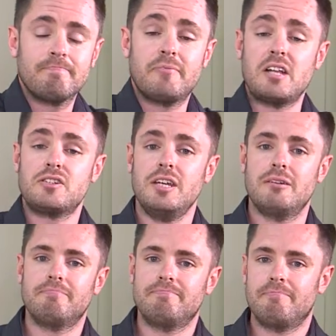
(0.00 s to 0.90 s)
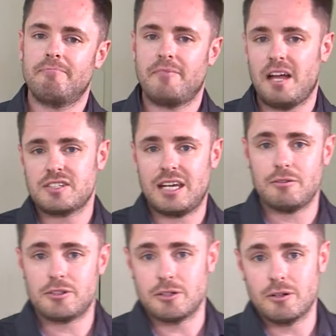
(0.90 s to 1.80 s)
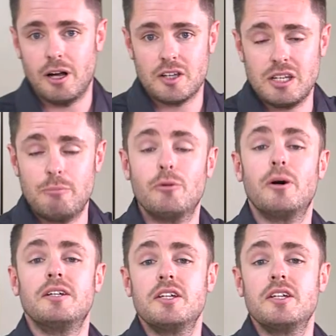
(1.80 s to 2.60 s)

That's it. That's how to assemble and